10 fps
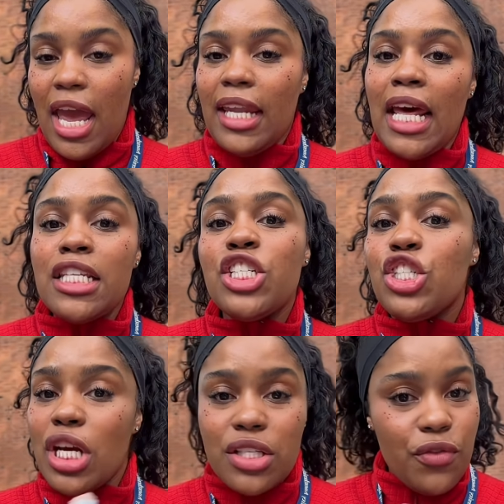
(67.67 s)
And that's
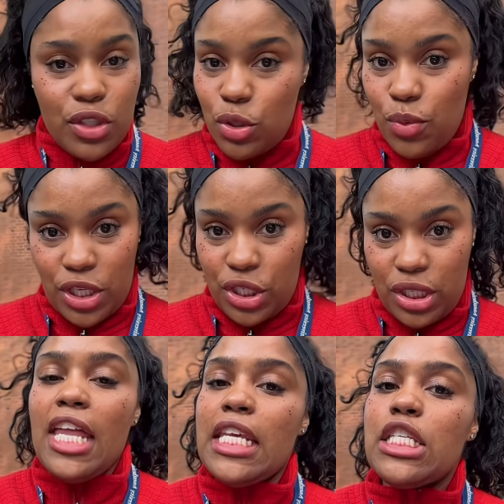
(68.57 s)
just for
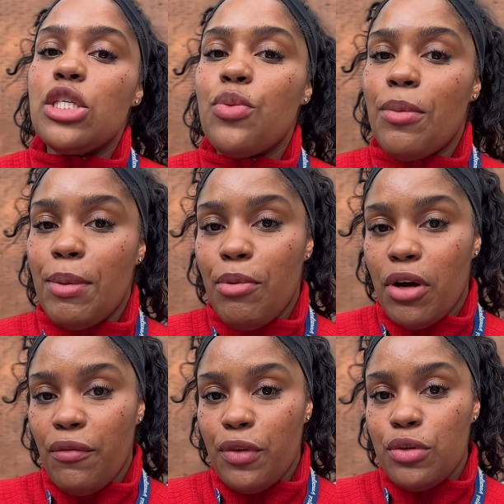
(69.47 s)
tuition. And this is where people
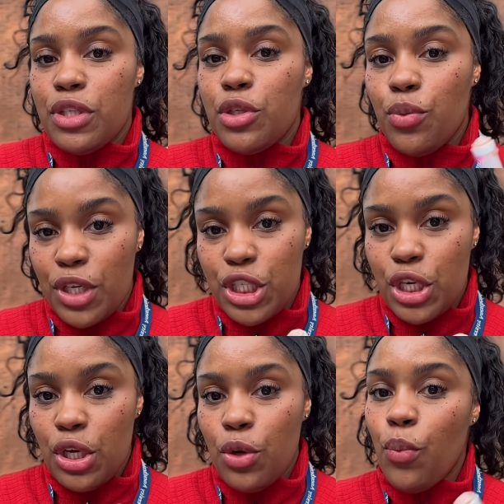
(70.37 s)
confuse
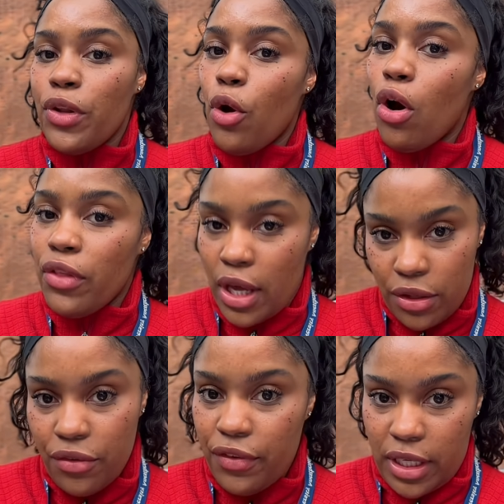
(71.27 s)
tuition with all the
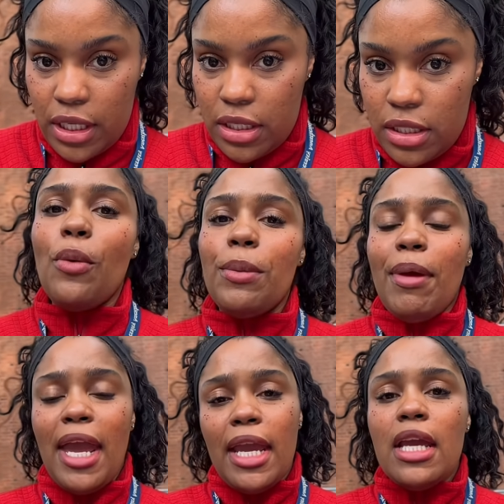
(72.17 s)
other fees. We
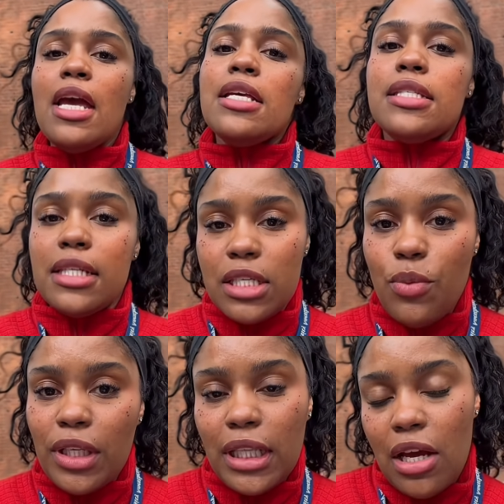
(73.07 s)
pay
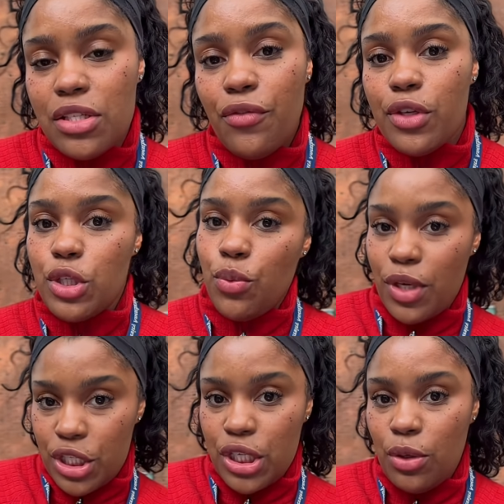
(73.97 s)
$61,000 for
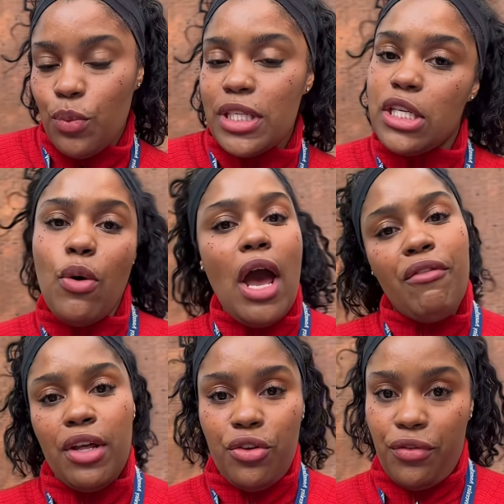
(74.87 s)
tuition, we still have
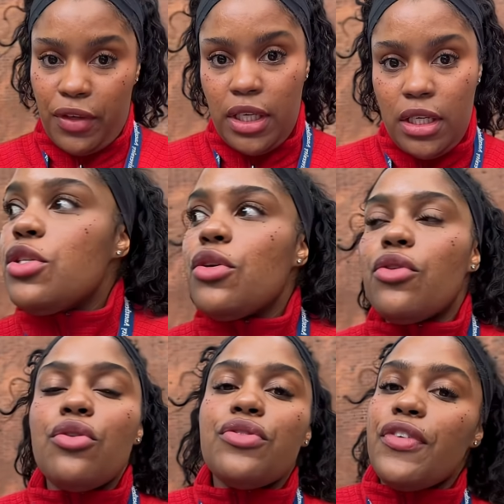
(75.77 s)
other fees. So
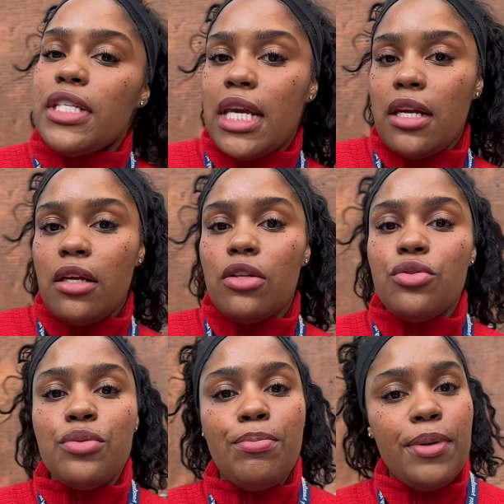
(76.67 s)
those fees can
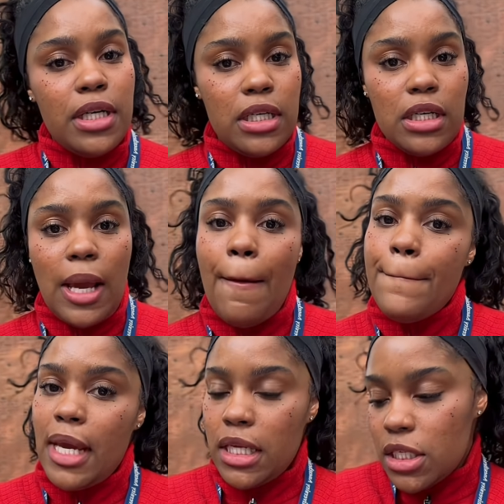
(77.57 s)
include book,
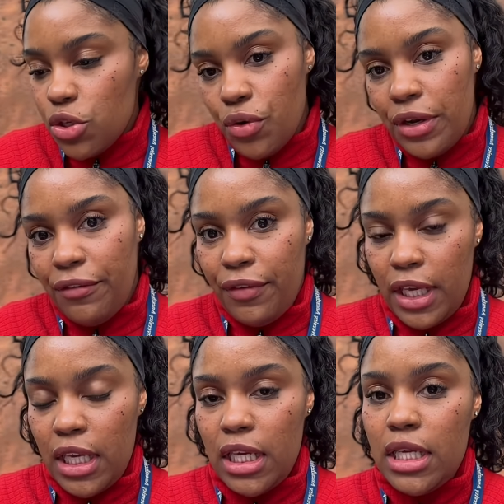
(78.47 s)
mandatory
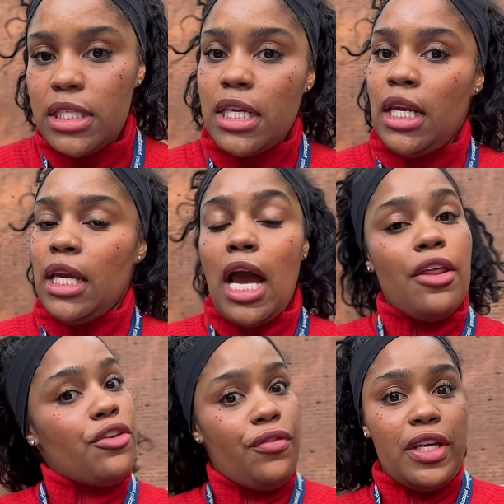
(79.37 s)
fees, any
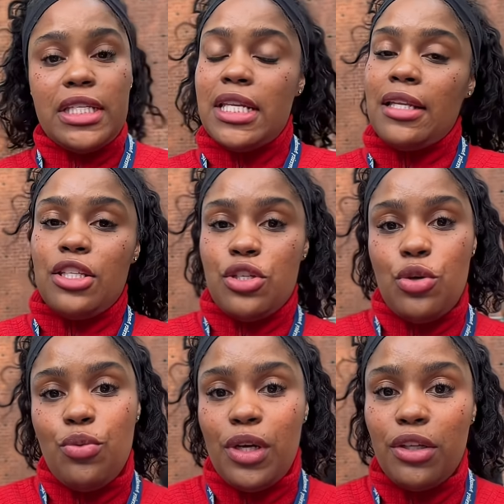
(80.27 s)
other fees that the
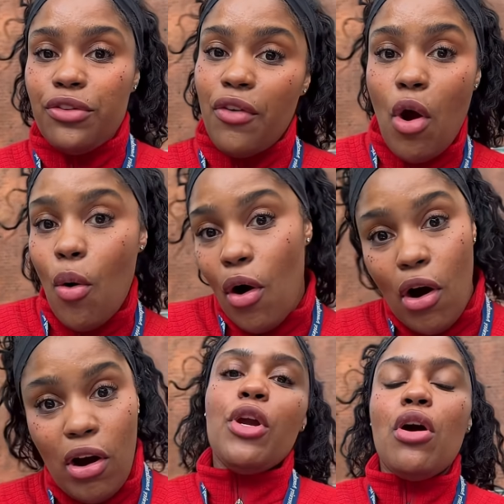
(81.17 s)
school want to throw
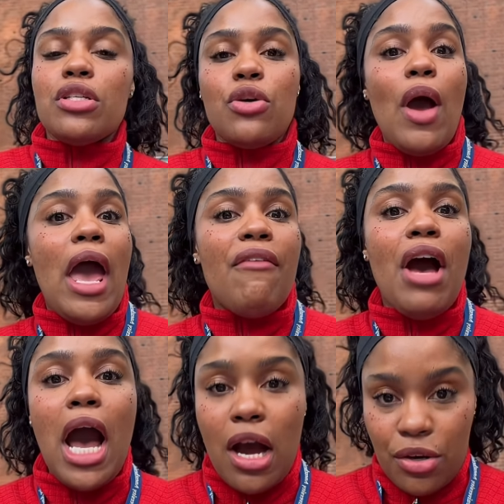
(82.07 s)
on. We also have
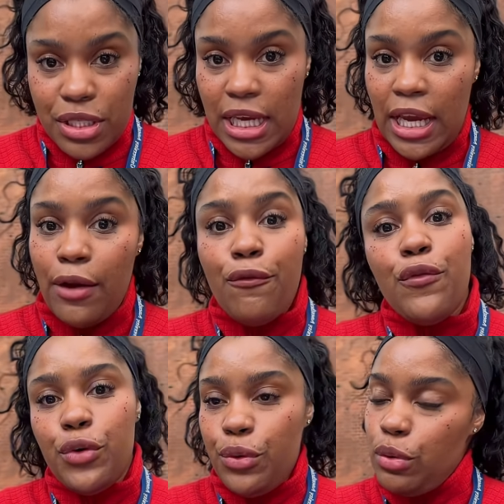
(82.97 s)
housing,
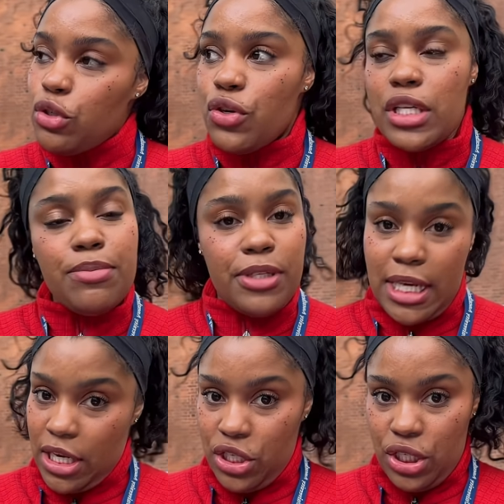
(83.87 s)
food,
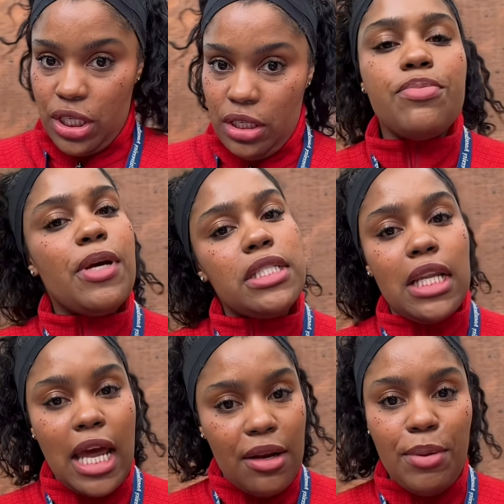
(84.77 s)
transportation. Because a
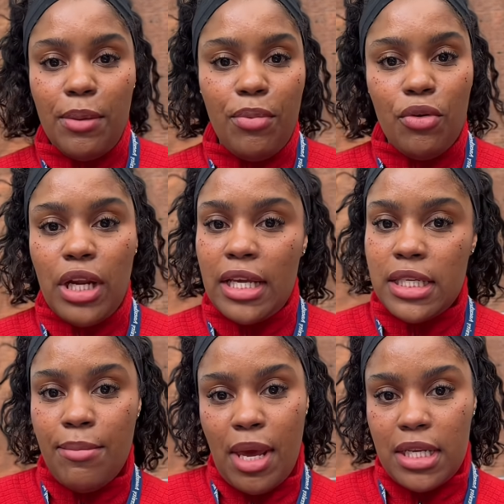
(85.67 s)
lot of people that's
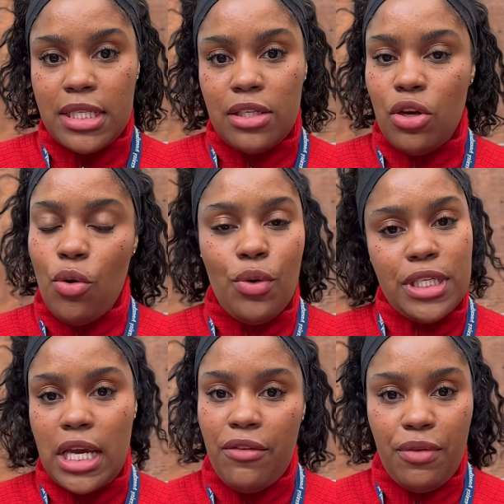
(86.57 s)
in medicine don't
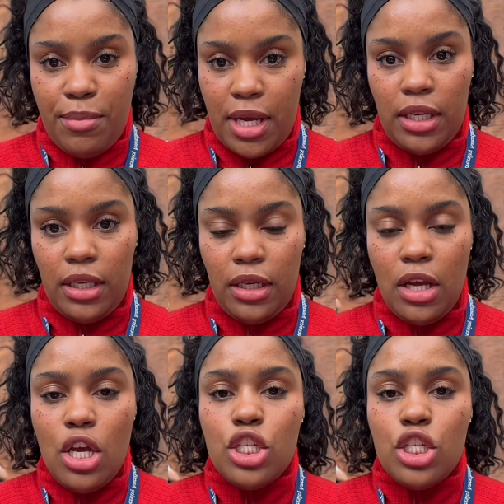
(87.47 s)
always come from money.